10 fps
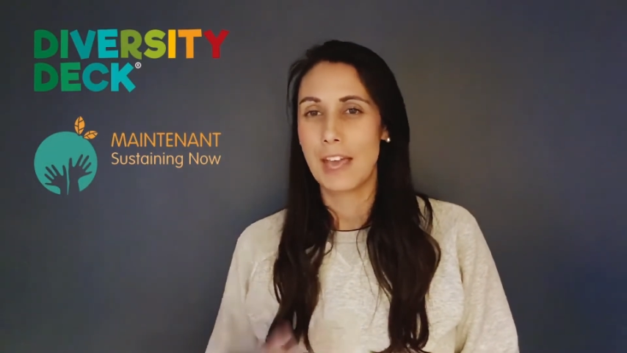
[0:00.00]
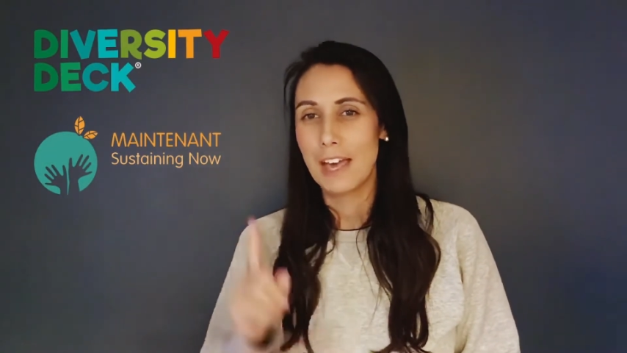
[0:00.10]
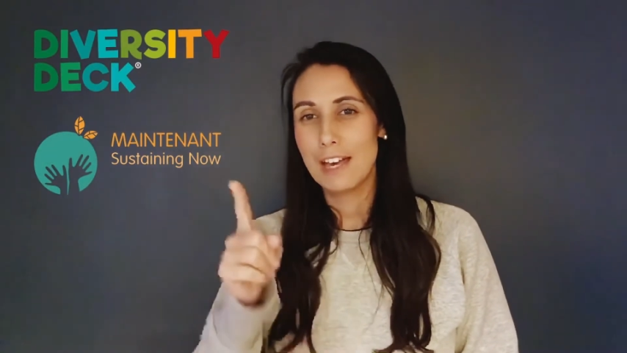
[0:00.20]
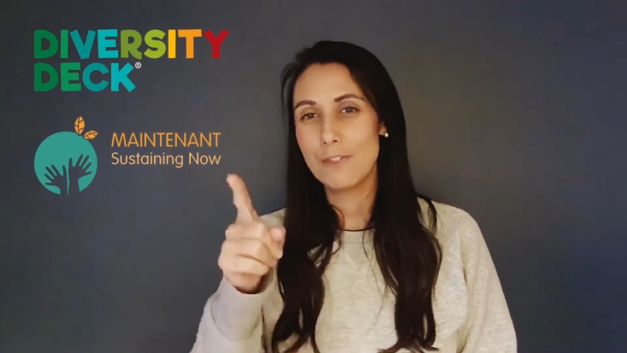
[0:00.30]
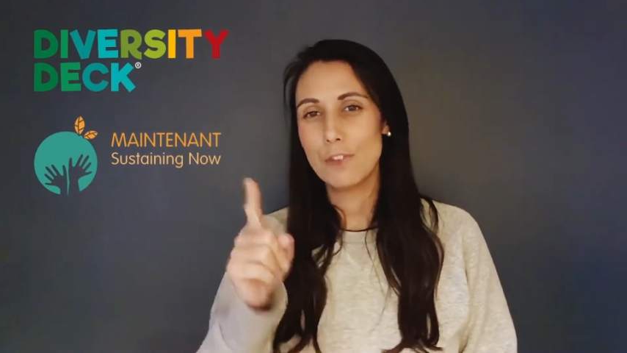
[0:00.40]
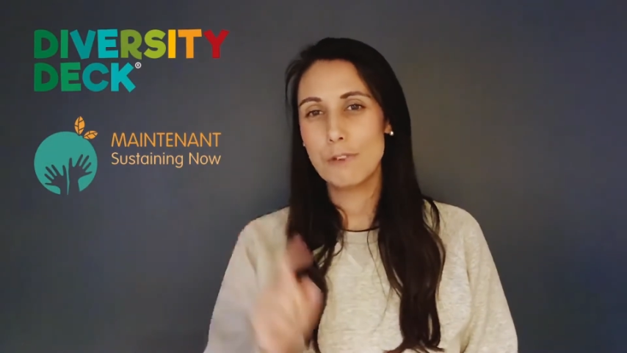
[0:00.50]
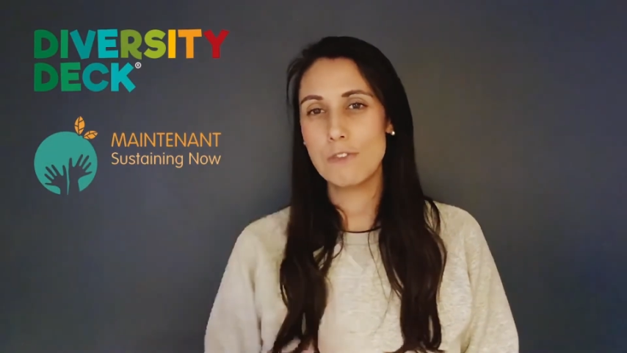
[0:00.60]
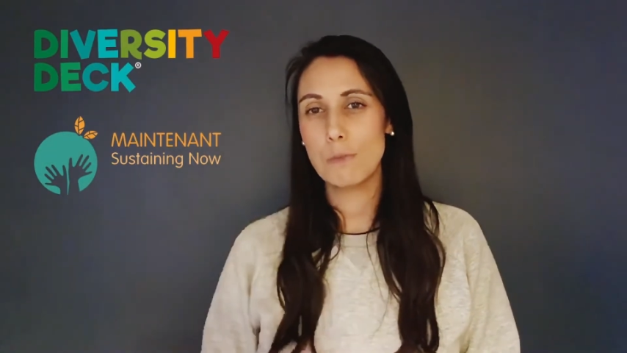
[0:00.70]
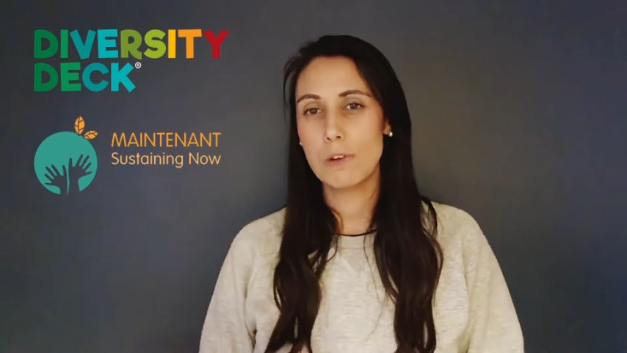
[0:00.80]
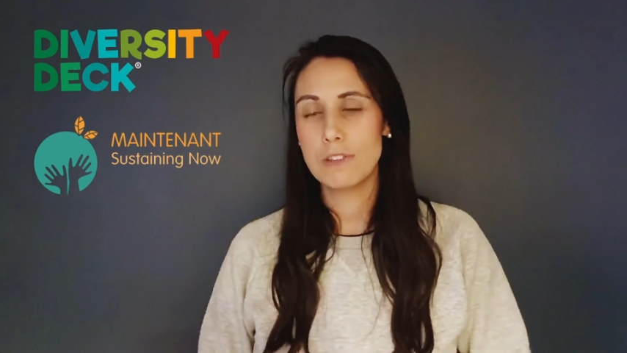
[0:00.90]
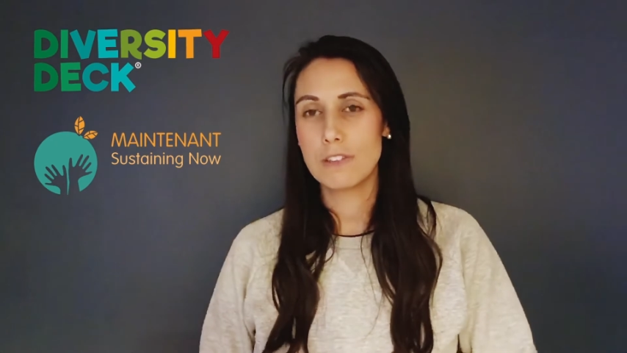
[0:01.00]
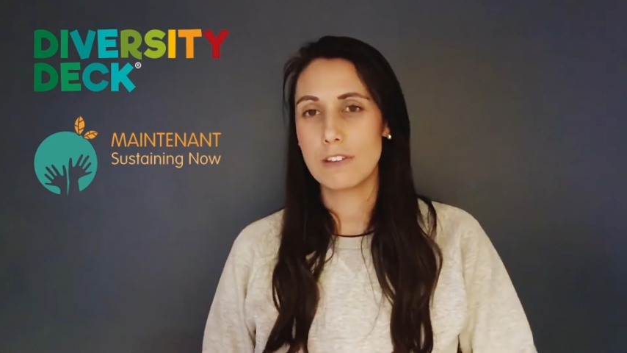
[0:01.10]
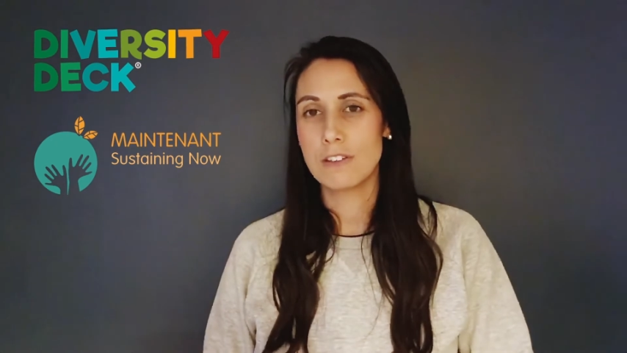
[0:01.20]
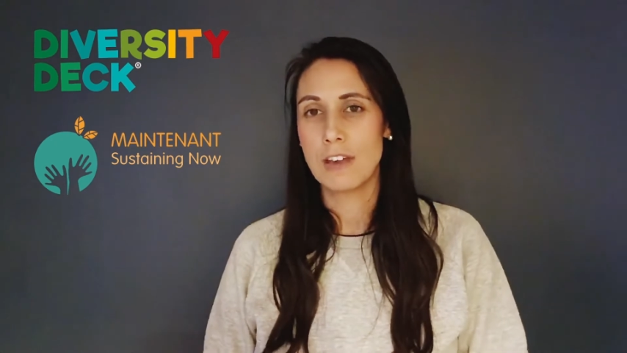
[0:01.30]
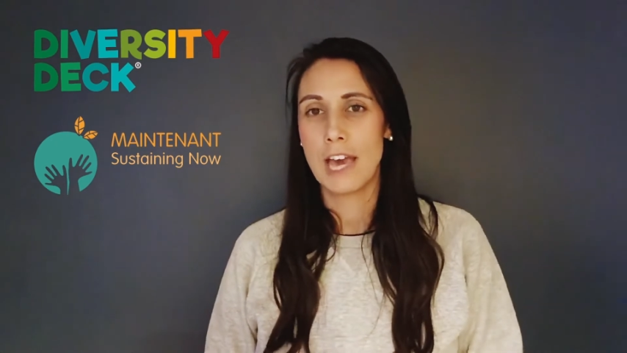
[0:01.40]
Have you ever
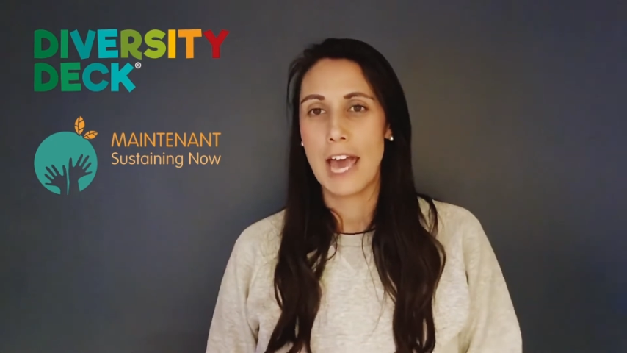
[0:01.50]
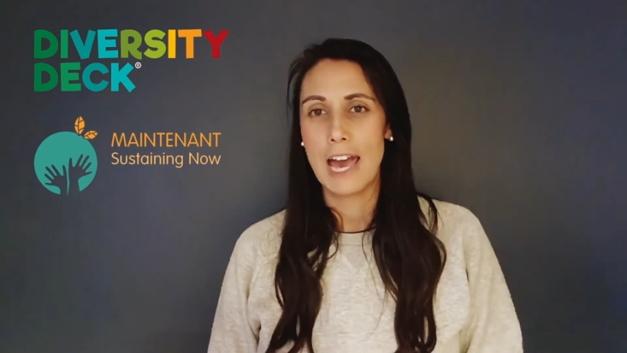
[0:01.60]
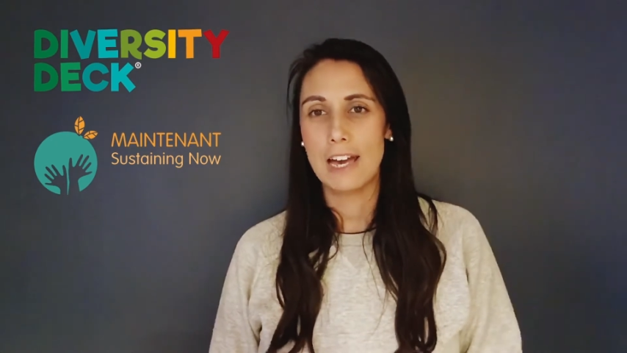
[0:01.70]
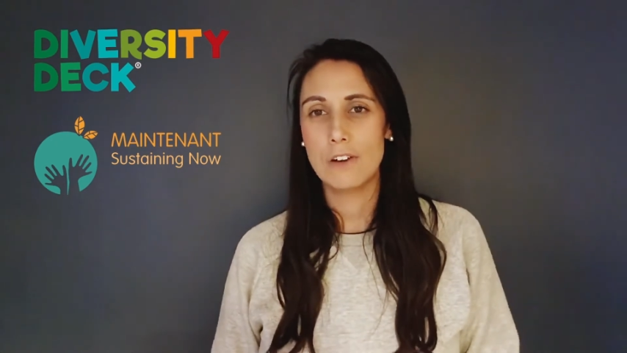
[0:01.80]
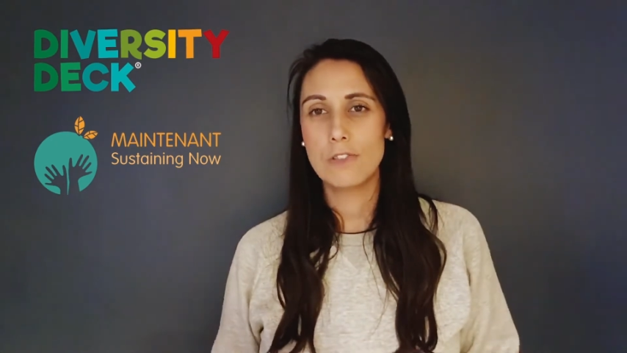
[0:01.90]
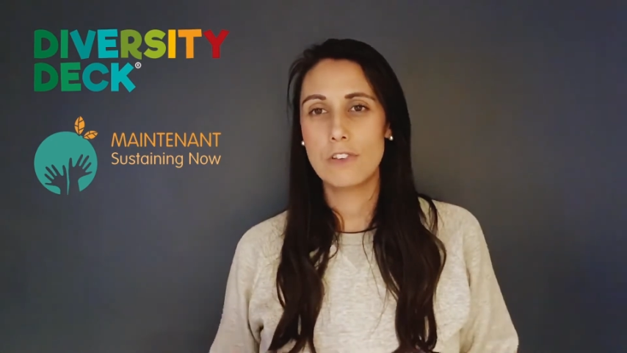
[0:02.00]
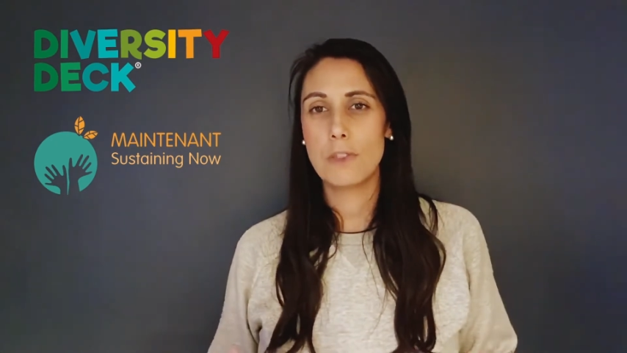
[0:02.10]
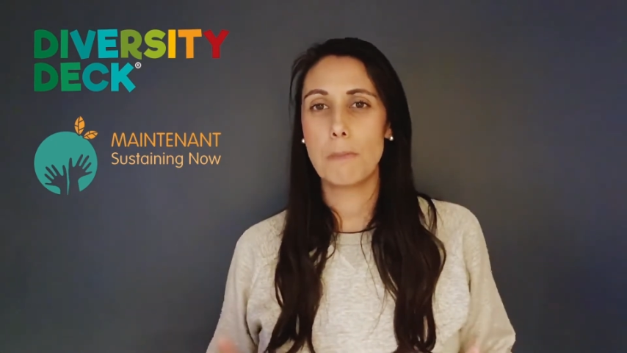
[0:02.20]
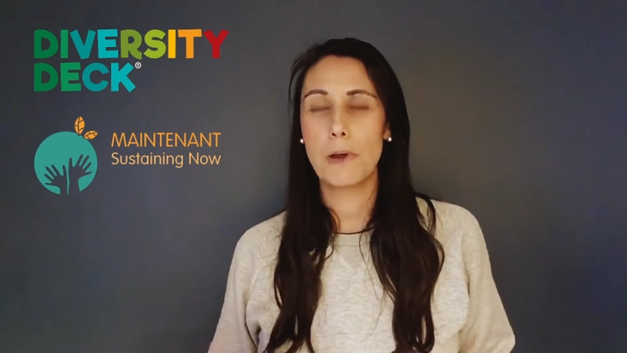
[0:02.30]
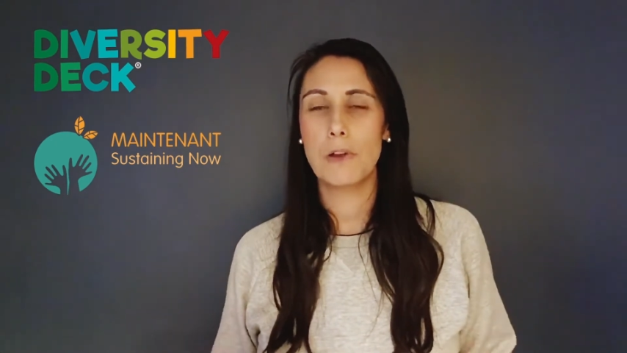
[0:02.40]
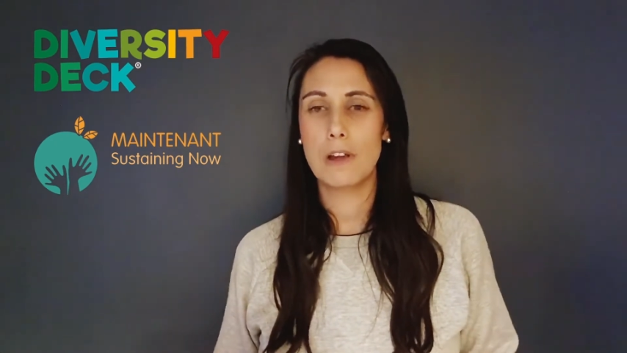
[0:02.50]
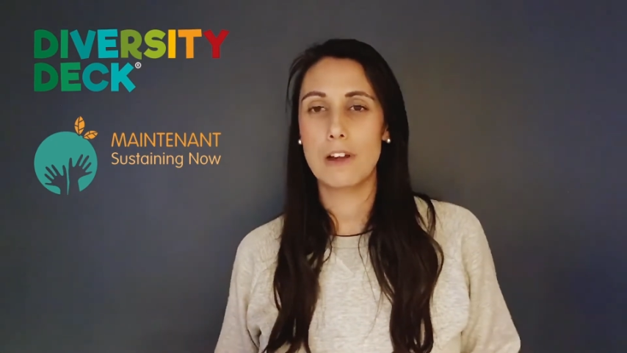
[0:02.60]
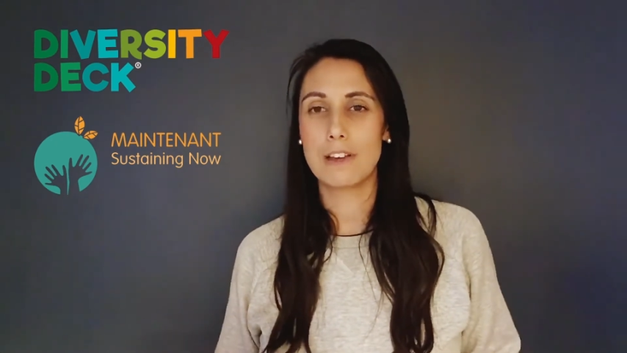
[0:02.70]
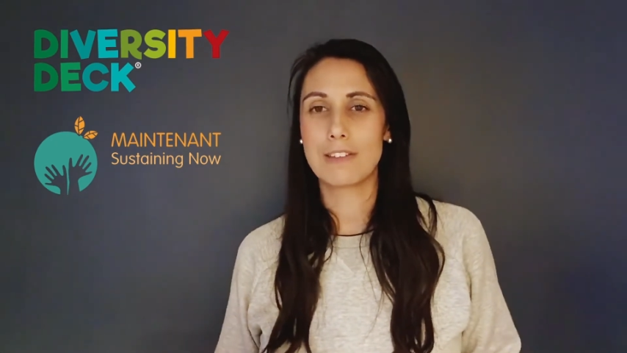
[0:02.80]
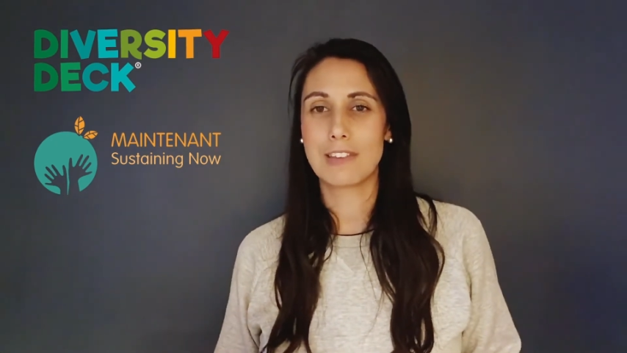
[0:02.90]
wondered how does the polar
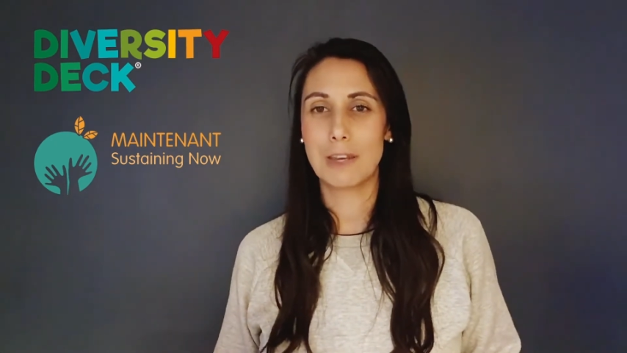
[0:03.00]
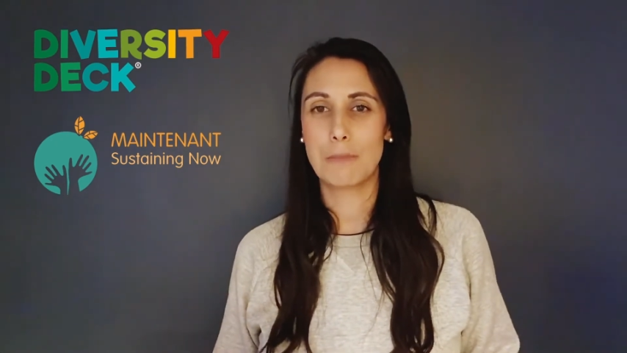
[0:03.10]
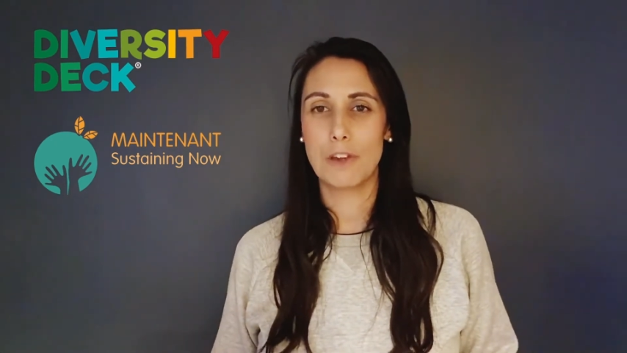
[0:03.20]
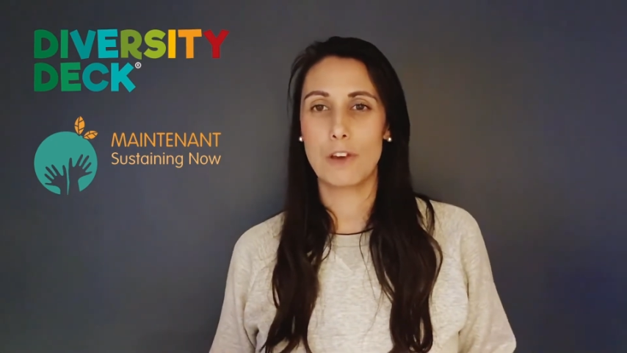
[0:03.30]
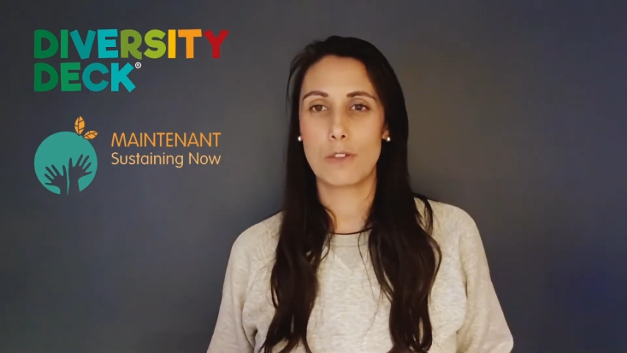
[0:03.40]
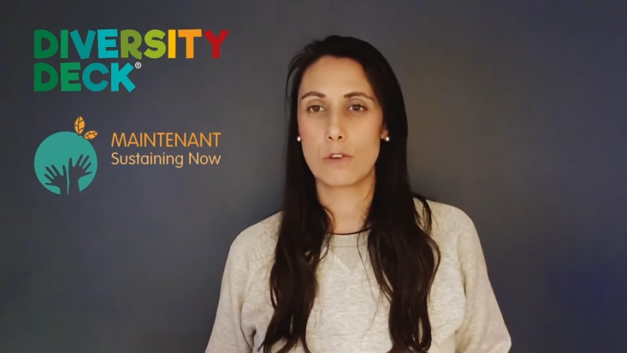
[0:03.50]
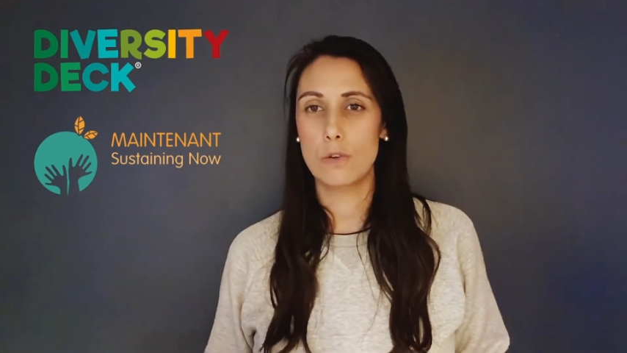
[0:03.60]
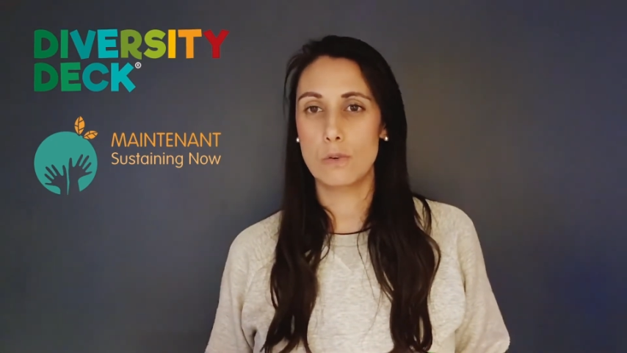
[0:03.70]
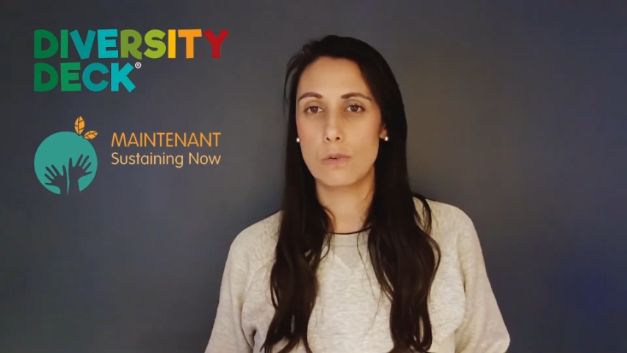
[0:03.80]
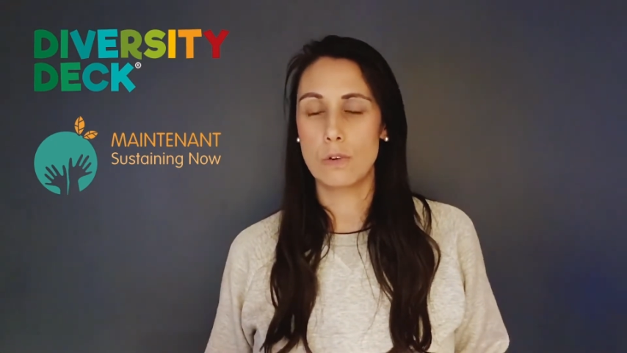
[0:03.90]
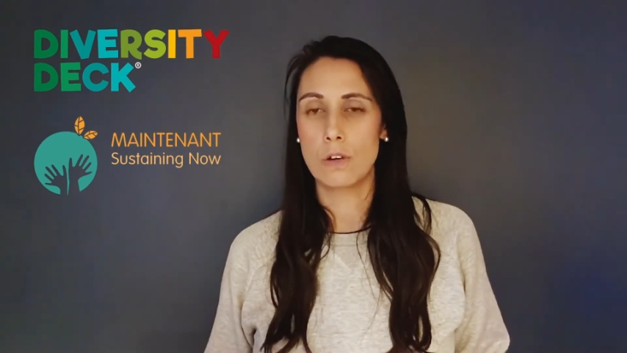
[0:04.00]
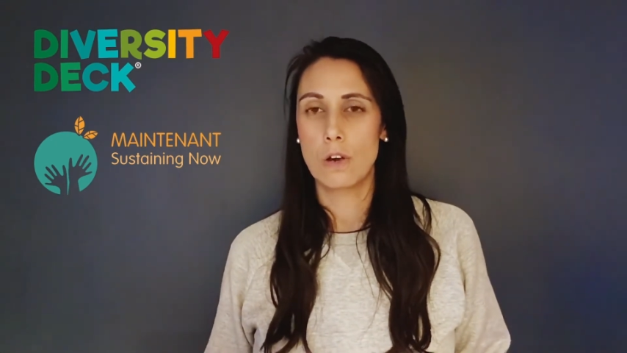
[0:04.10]
ice keep the earth cool?